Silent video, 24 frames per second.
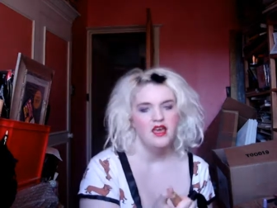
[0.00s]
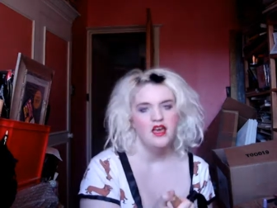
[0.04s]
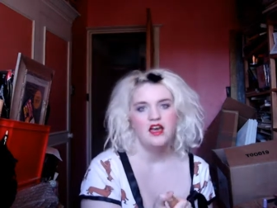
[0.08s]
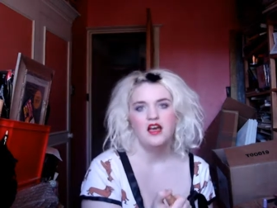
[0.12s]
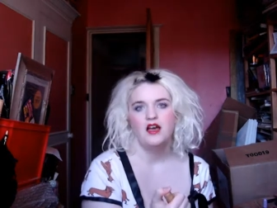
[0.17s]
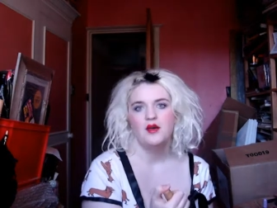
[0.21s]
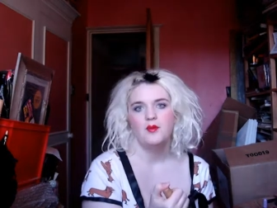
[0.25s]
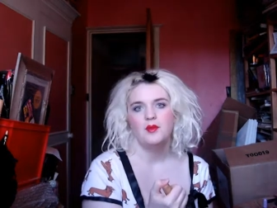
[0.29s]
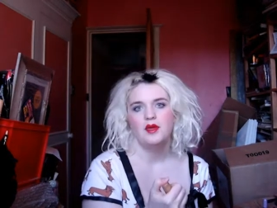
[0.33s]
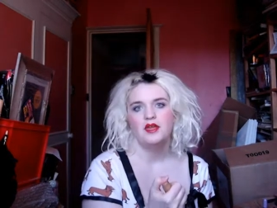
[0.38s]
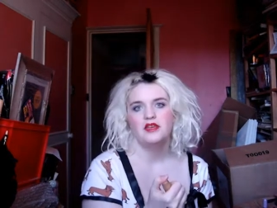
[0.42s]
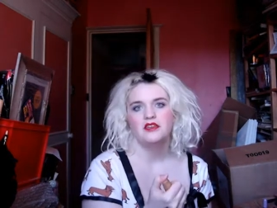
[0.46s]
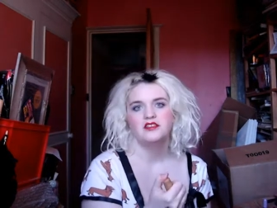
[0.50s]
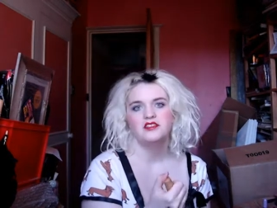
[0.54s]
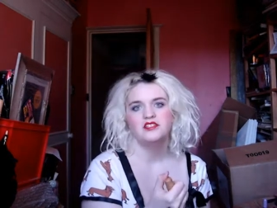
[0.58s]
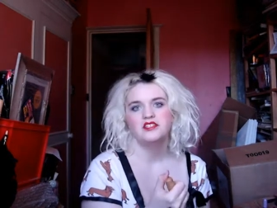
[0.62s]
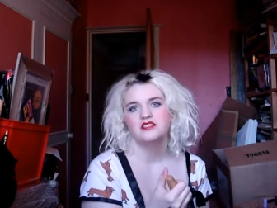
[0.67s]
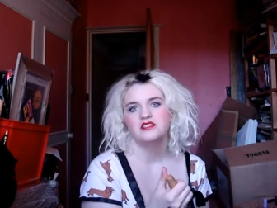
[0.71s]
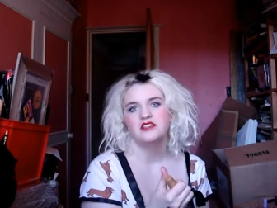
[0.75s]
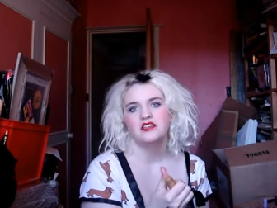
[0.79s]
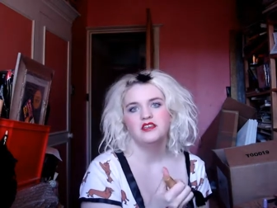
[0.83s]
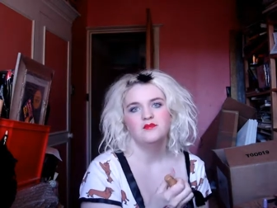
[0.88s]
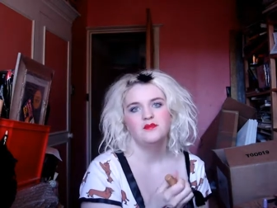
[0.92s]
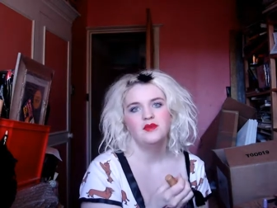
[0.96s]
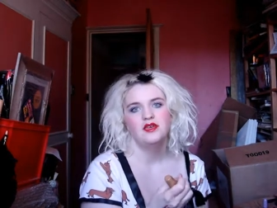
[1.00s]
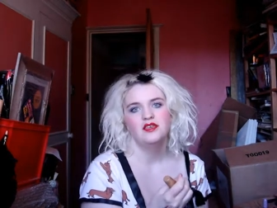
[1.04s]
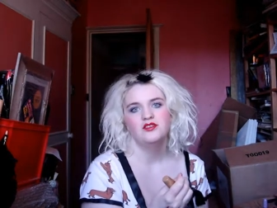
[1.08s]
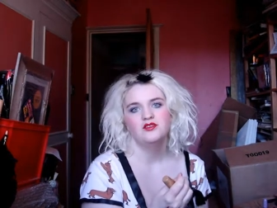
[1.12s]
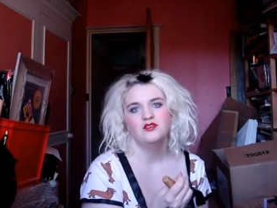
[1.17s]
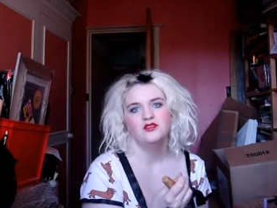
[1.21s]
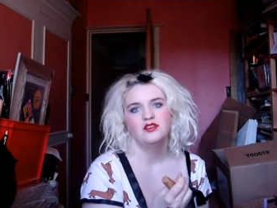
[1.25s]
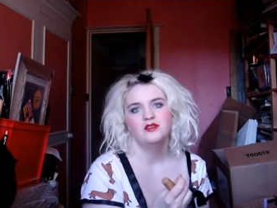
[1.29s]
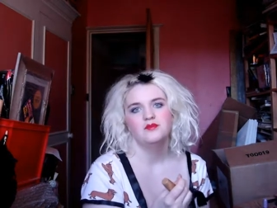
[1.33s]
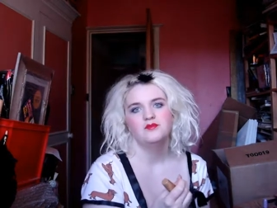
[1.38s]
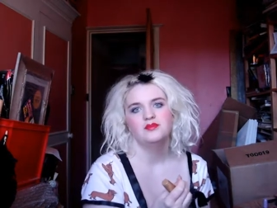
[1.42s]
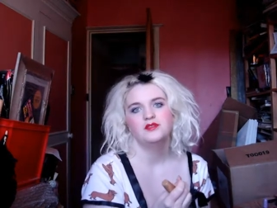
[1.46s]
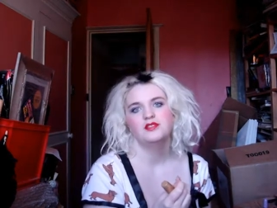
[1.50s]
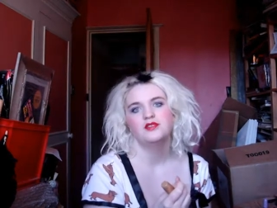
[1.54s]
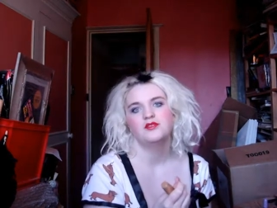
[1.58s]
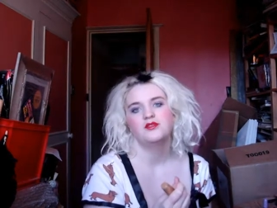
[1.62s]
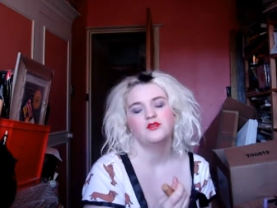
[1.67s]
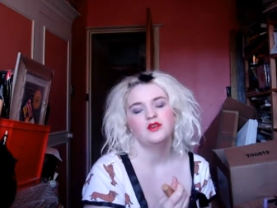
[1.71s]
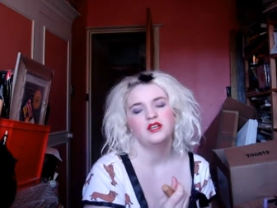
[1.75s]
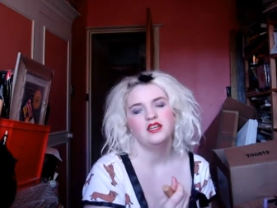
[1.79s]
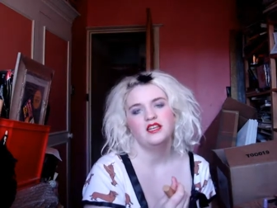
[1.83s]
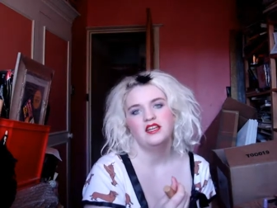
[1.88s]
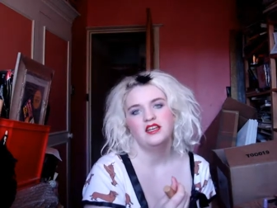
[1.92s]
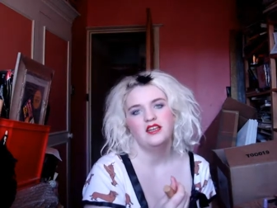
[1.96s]
and it makes your lips look
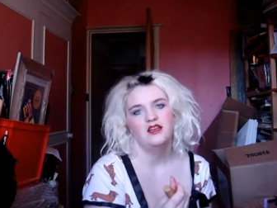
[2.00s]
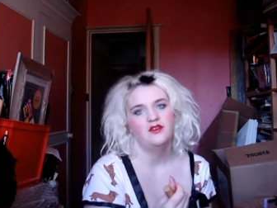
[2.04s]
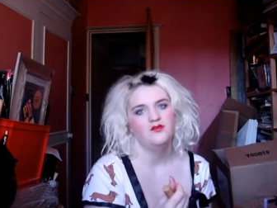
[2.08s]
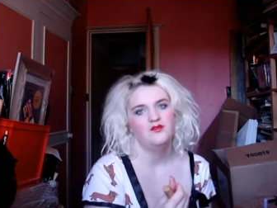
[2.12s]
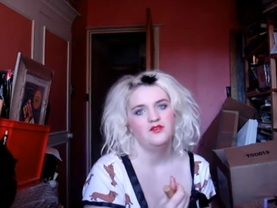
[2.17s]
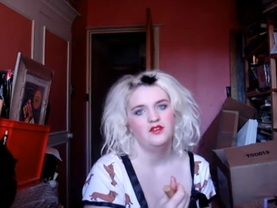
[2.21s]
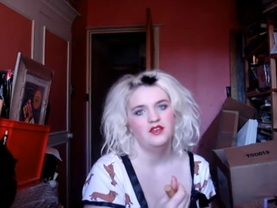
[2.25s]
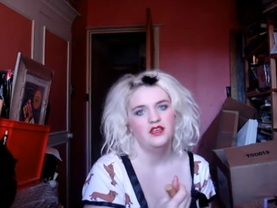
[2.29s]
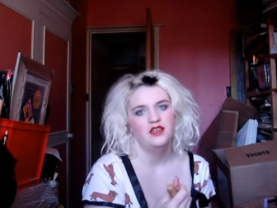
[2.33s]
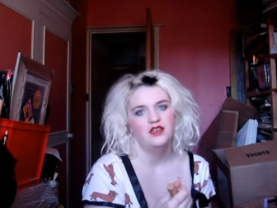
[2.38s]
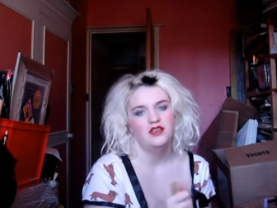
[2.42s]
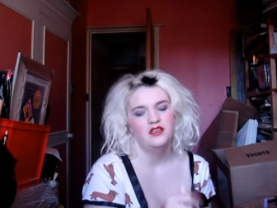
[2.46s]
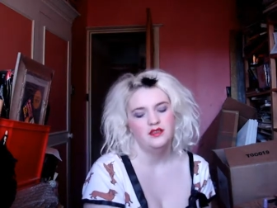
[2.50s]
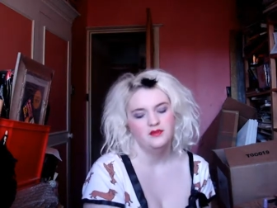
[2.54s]
really lovely.